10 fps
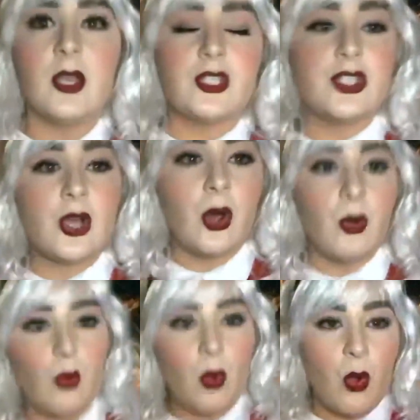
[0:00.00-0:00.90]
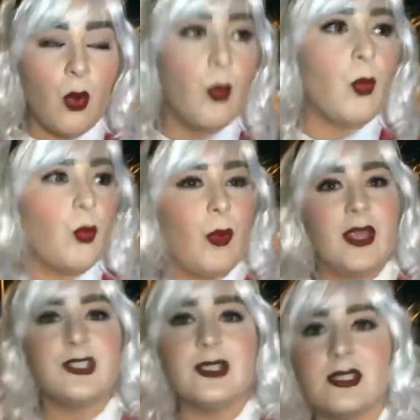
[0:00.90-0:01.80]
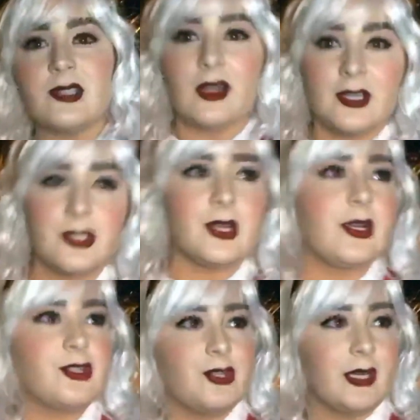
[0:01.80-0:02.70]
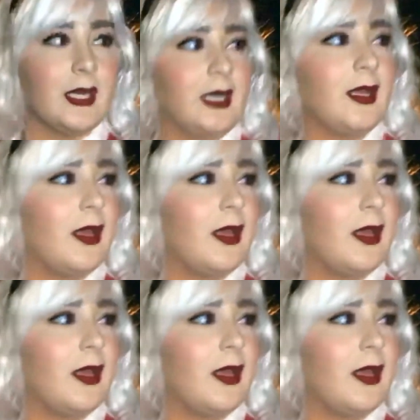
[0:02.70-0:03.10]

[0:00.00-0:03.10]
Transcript: So we just started trick-or-treating